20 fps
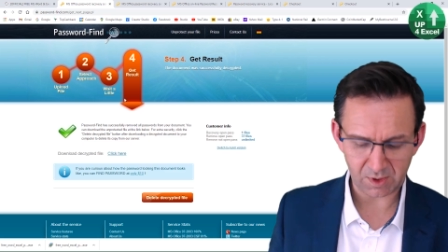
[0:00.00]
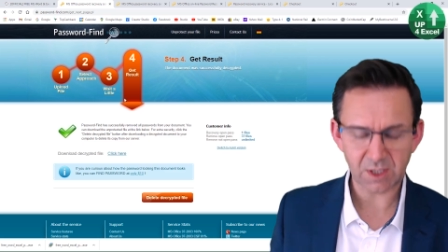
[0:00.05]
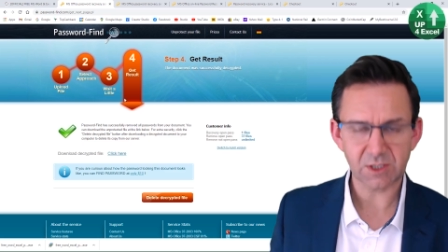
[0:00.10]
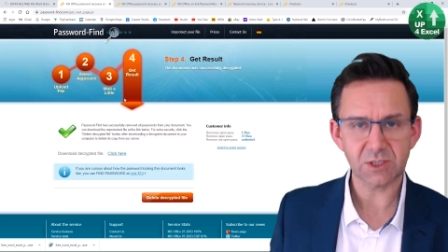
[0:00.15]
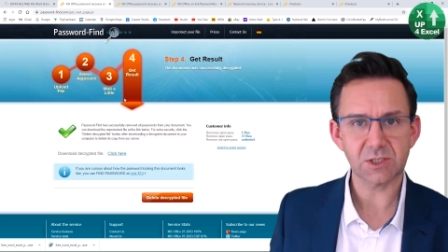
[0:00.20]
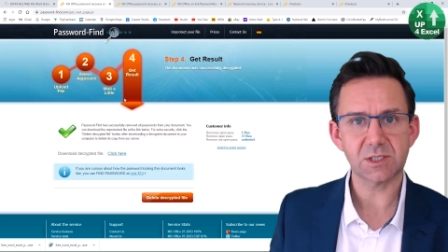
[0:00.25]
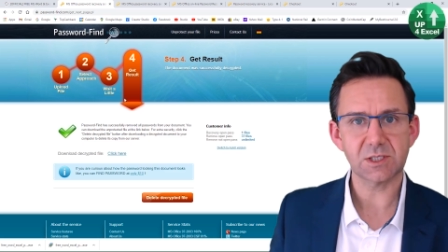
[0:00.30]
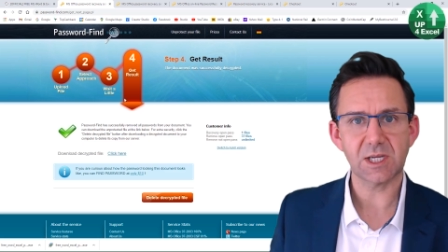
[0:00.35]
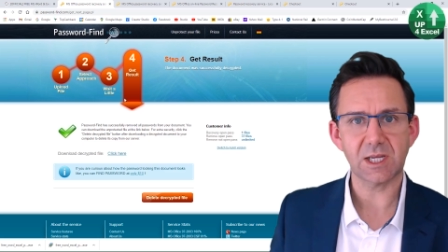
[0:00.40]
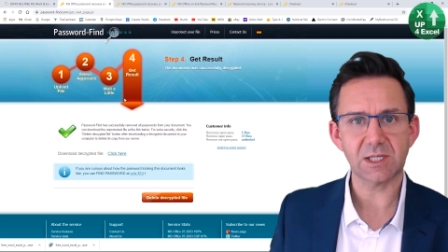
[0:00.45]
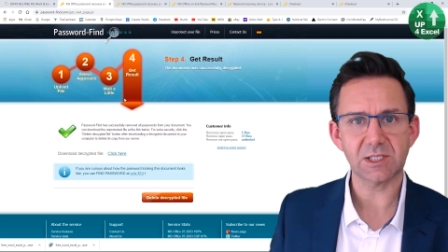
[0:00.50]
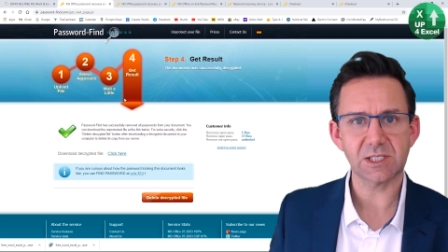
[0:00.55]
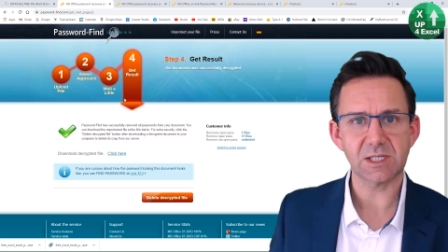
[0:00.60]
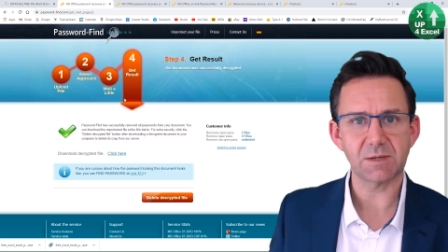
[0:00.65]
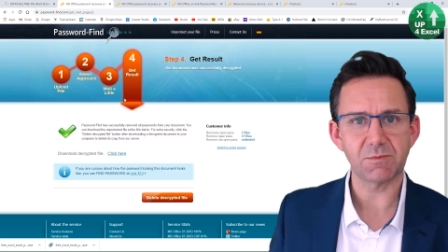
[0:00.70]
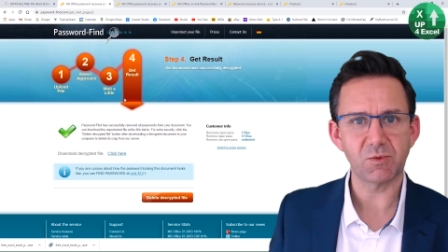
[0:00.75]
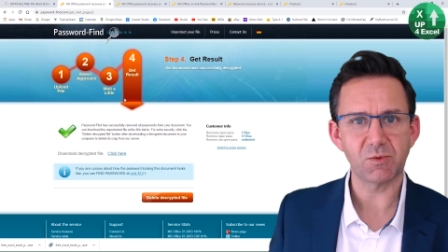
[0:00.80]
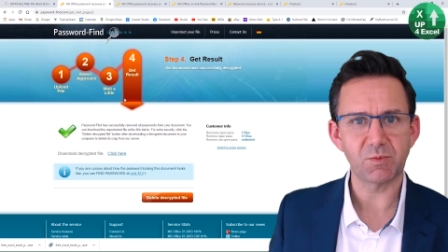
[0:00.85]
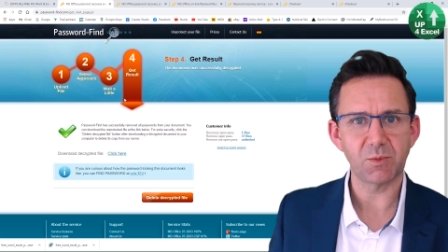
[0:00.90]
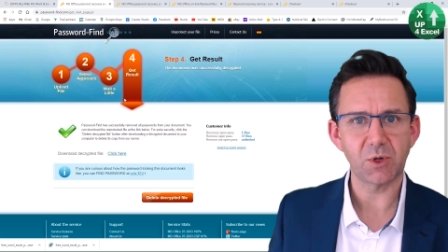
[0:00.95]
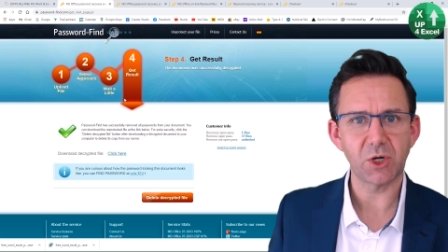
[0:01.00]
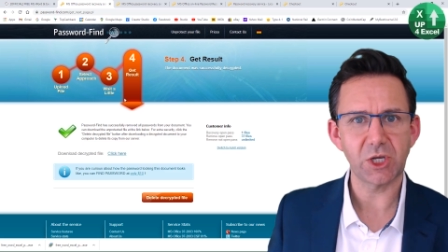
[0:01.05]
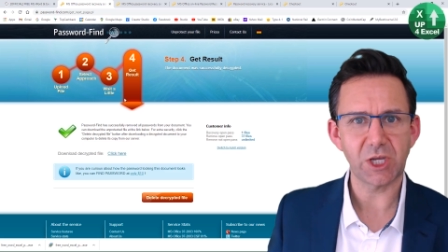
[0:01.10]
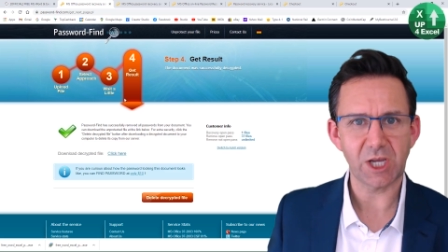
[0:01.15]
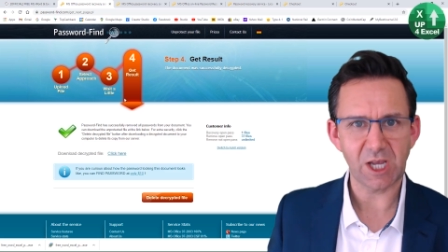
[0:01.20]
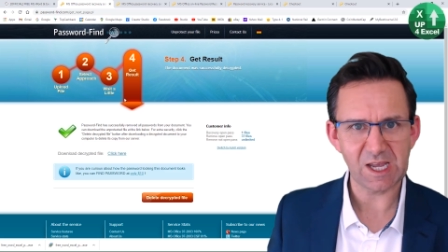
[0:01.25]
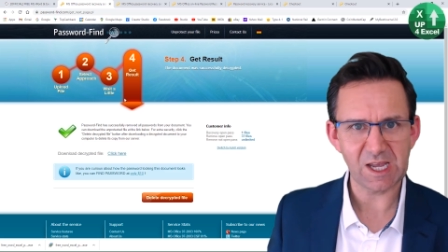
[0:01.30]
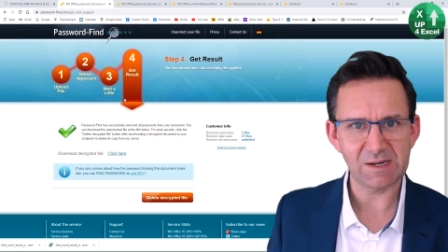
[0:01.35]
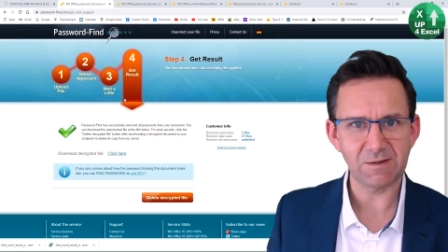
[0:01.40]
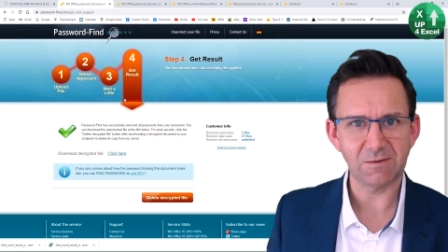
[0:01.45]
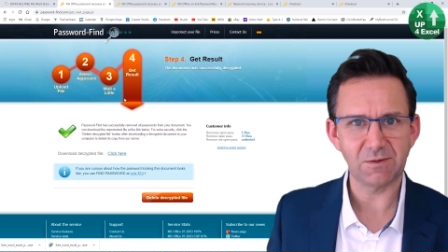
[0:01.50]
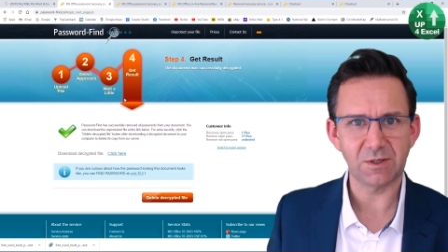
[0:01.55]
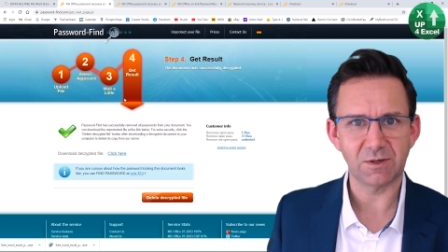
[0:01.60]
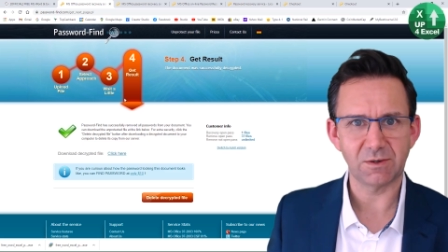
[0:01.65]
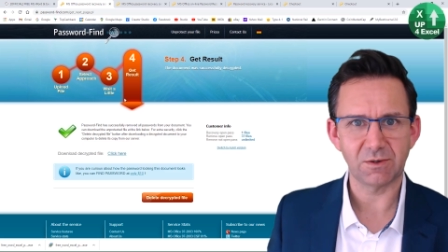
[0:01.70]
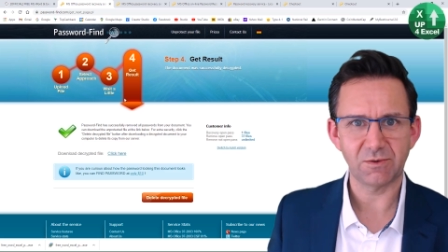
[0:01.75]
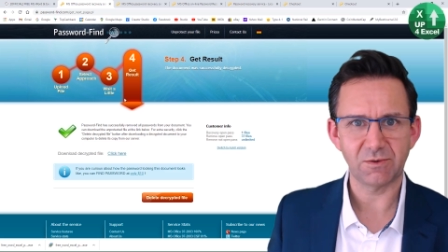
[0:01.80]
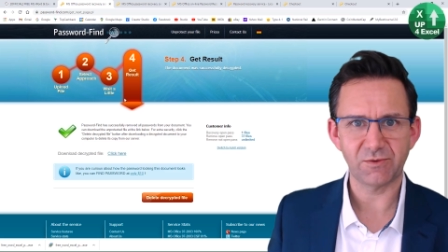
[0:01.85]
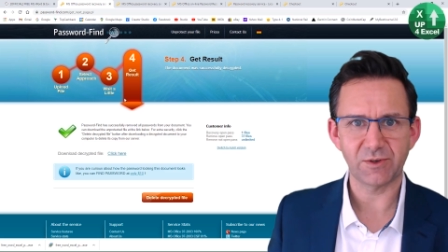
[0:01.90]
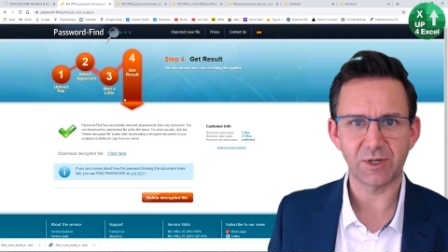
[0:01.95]
Let's test some of my own
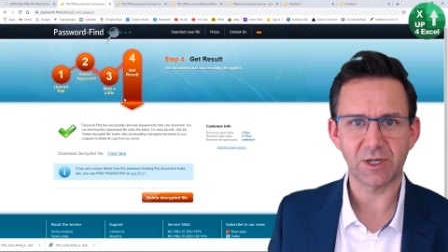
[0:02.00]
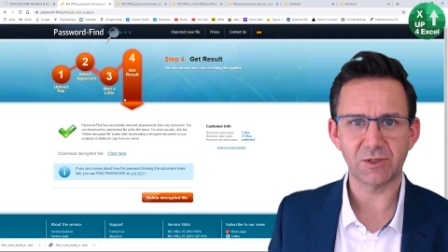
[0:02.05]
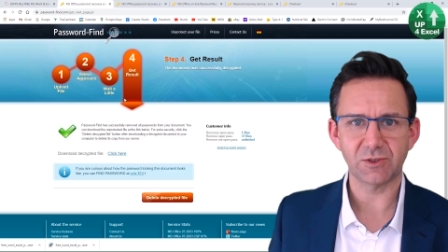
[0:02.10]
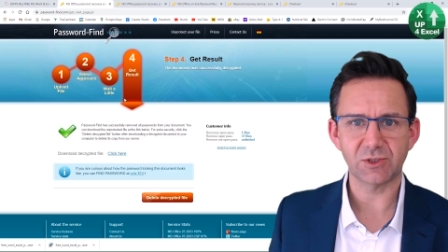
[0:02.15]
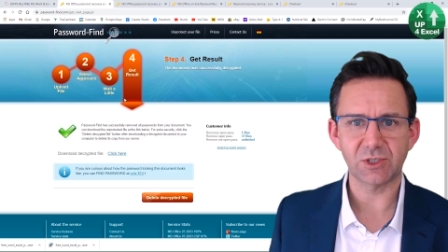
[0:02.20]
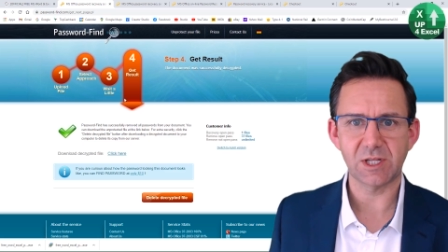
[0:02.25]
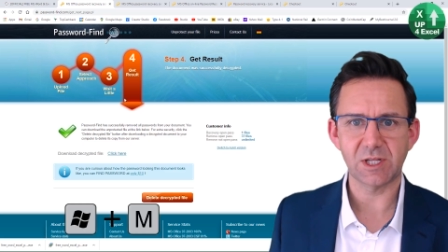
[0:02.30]
files